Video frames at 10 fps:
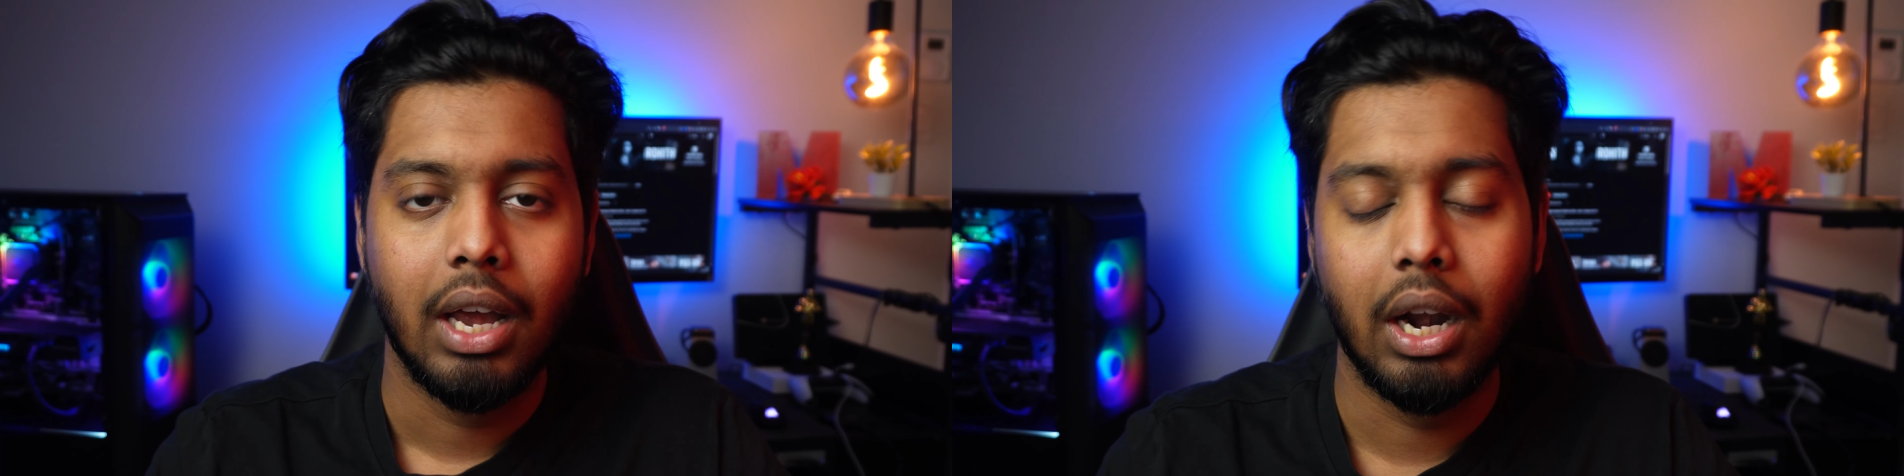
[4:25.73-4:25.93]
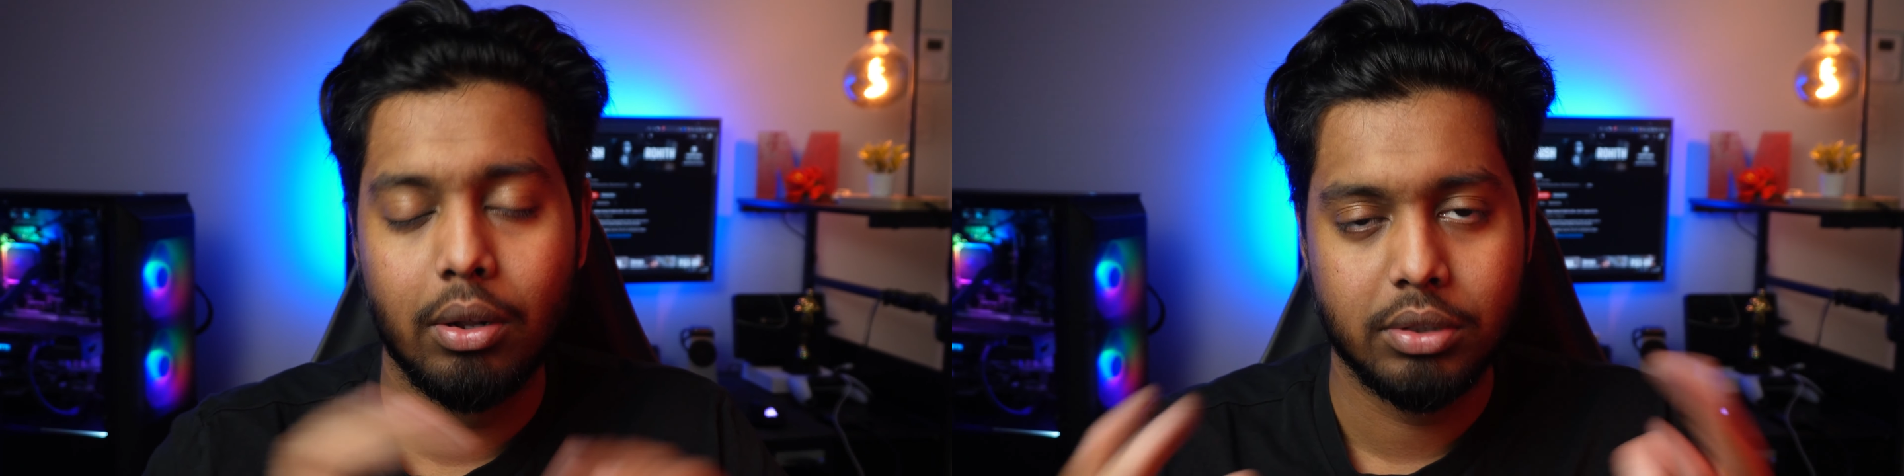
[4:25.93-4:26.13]

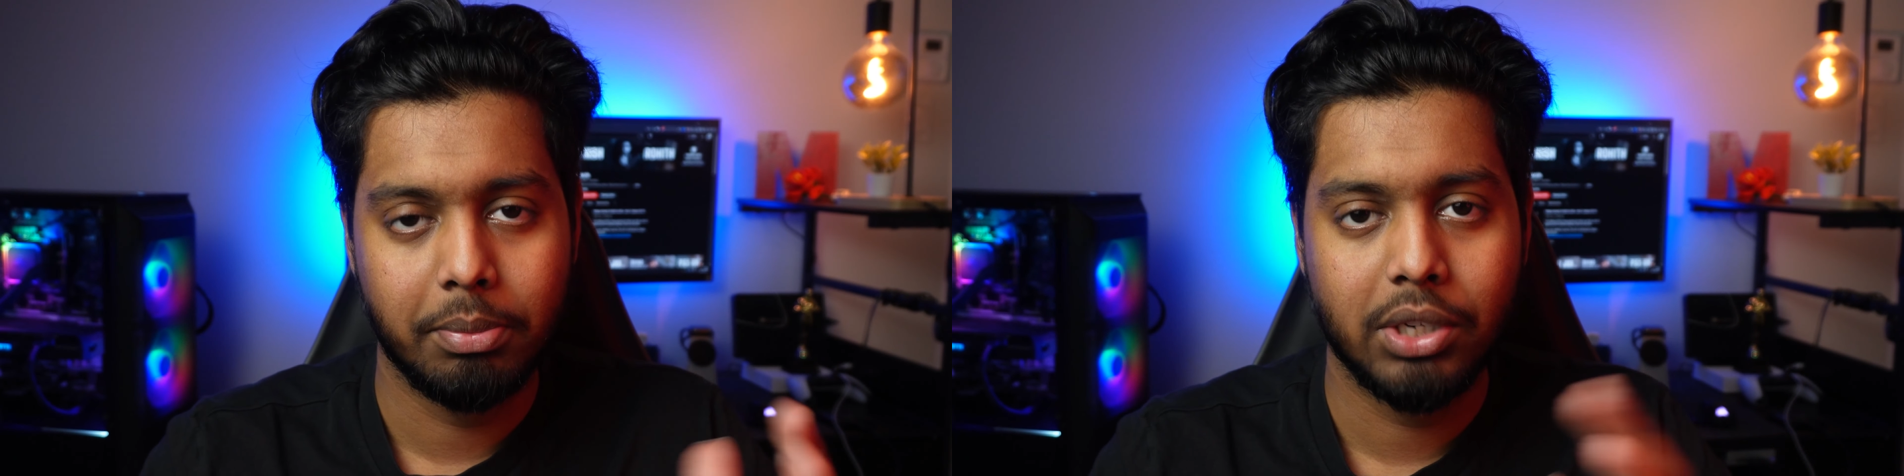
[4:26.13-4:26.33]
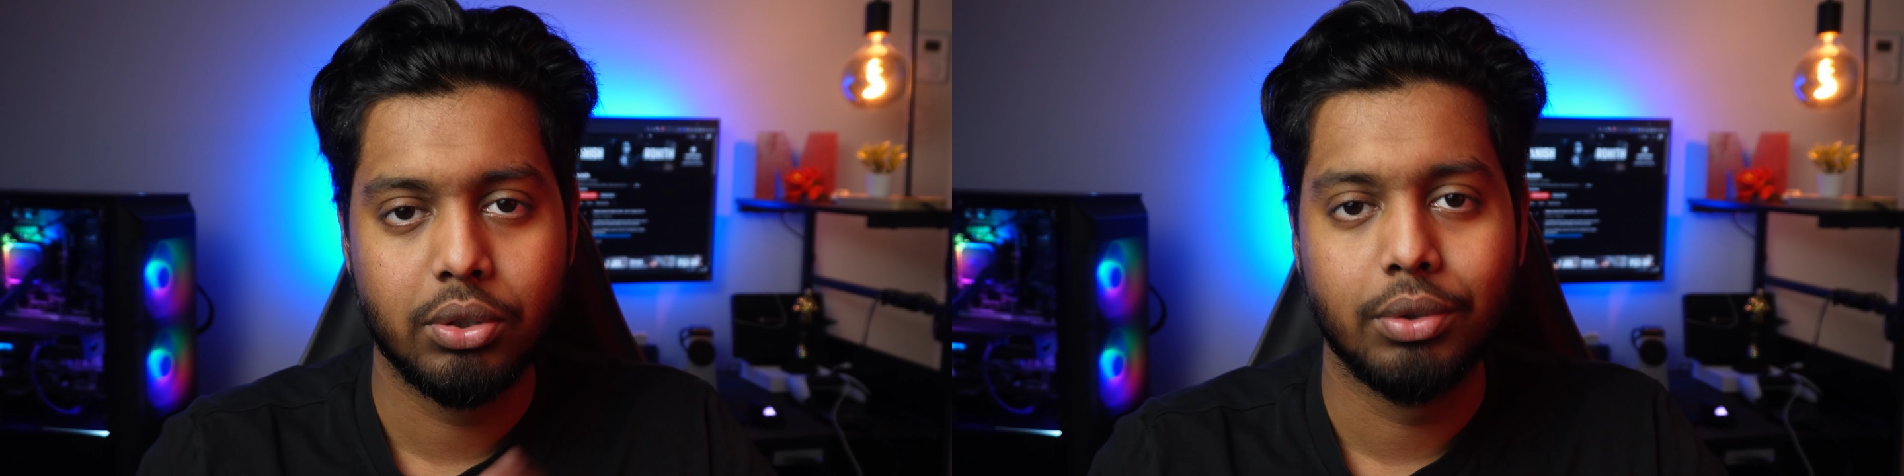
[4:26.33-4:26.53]
and also
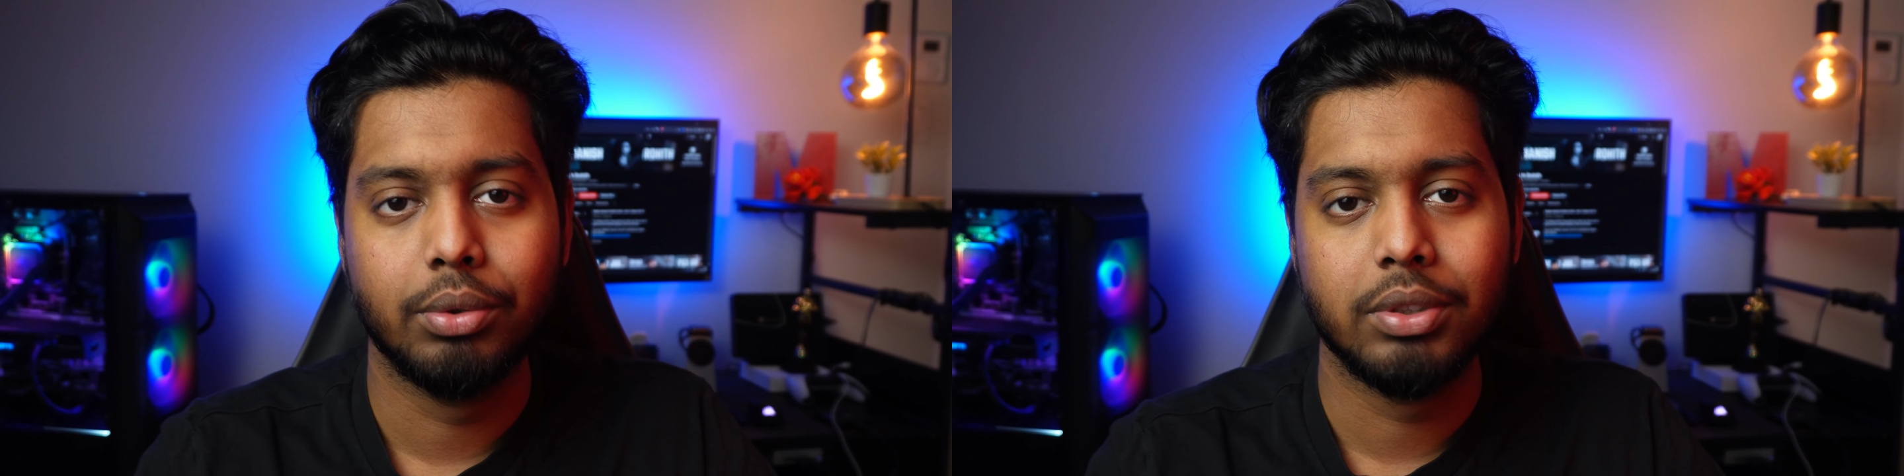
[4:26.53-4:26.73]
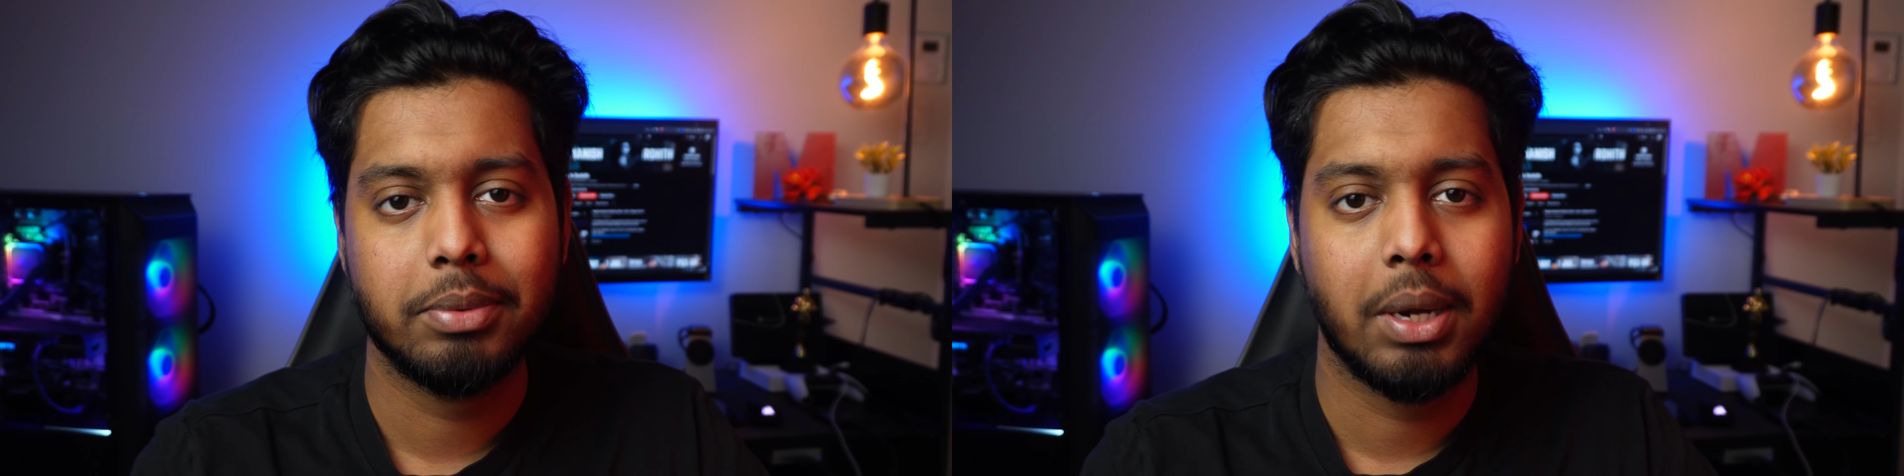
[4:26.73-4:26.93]
make sure
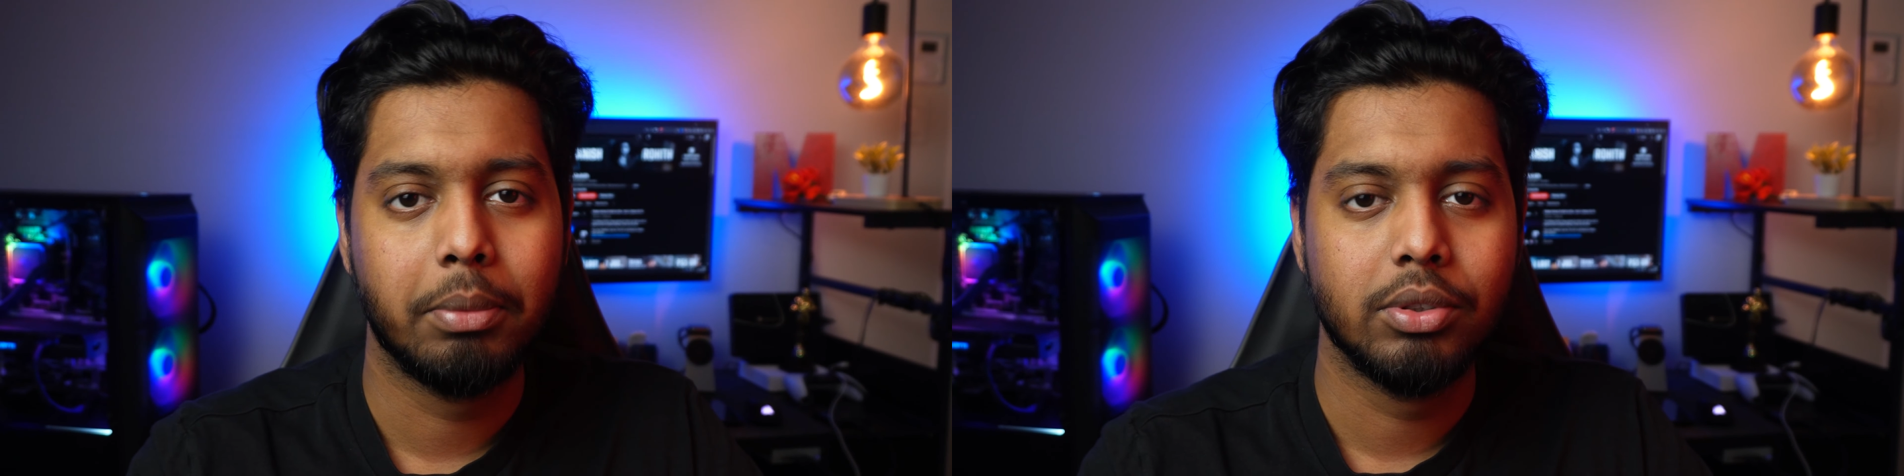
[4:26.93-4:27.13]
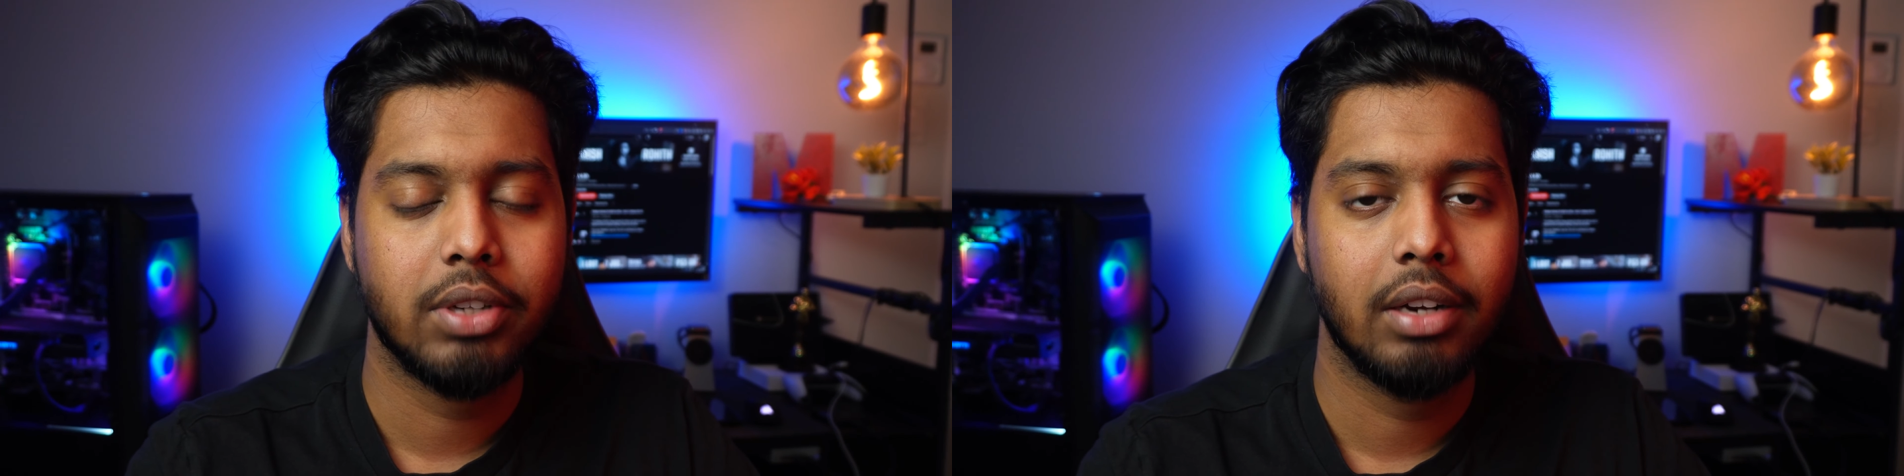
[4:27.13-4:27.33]
to
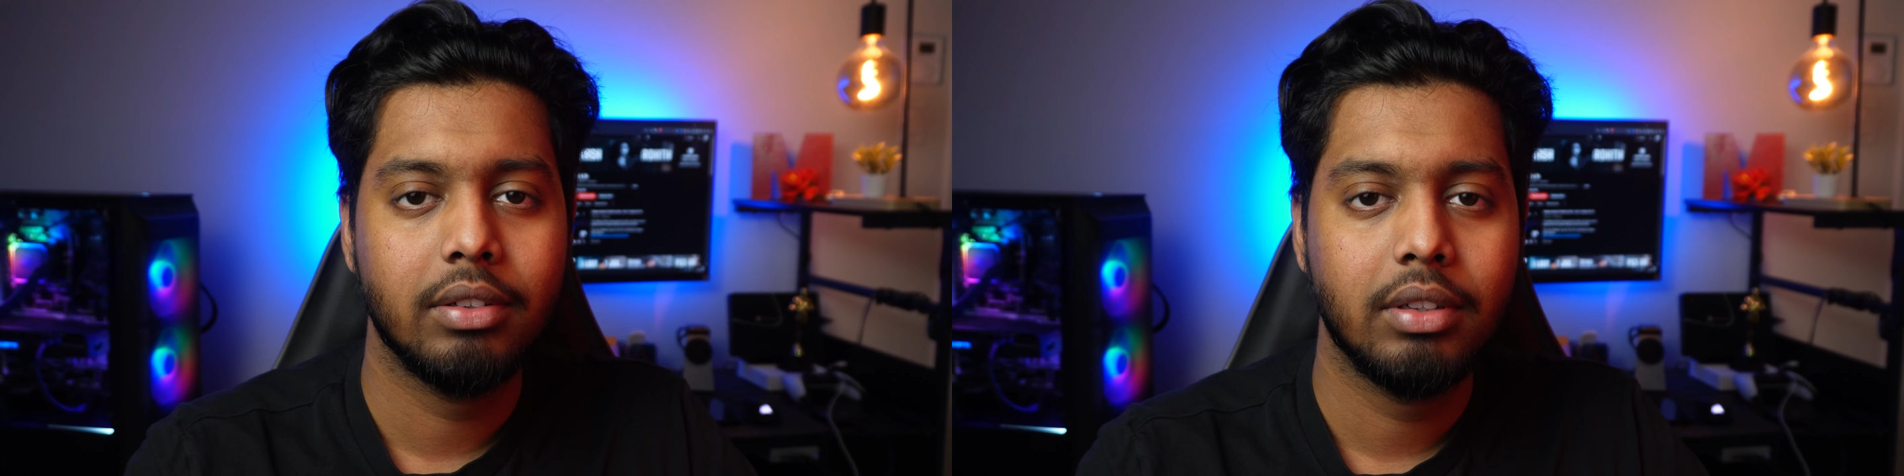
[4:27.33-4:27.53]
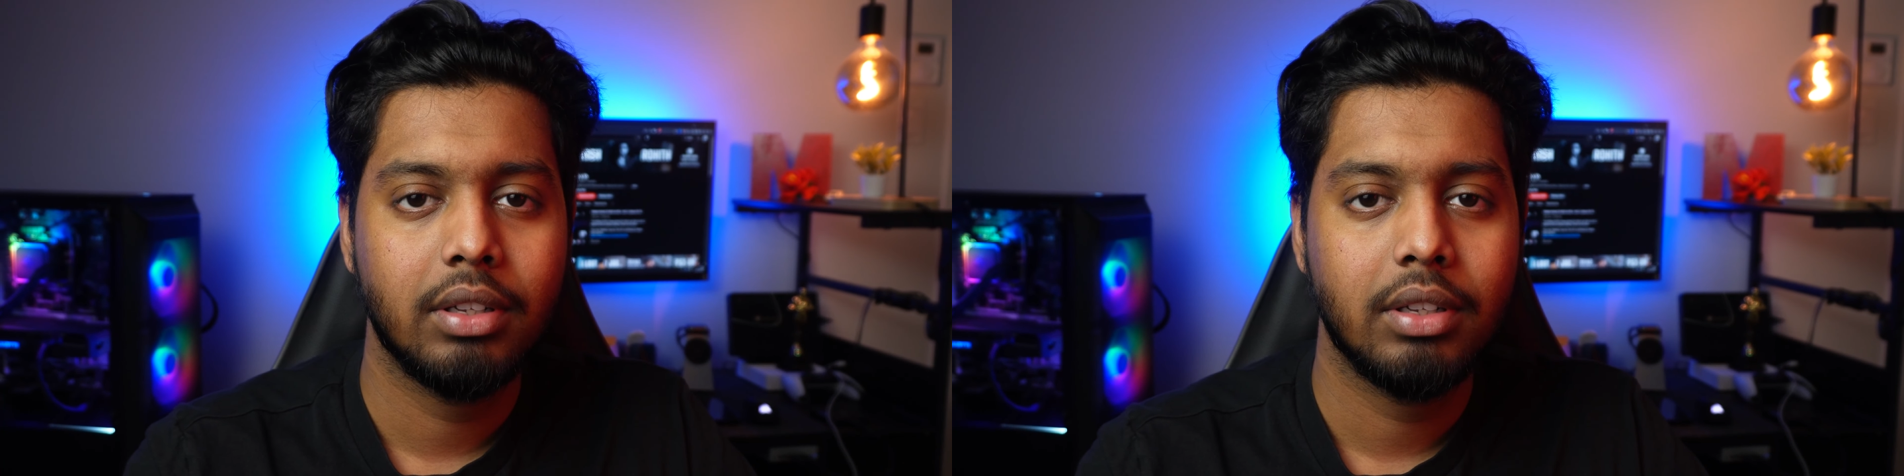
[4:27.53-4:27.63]
subscribe to the channel.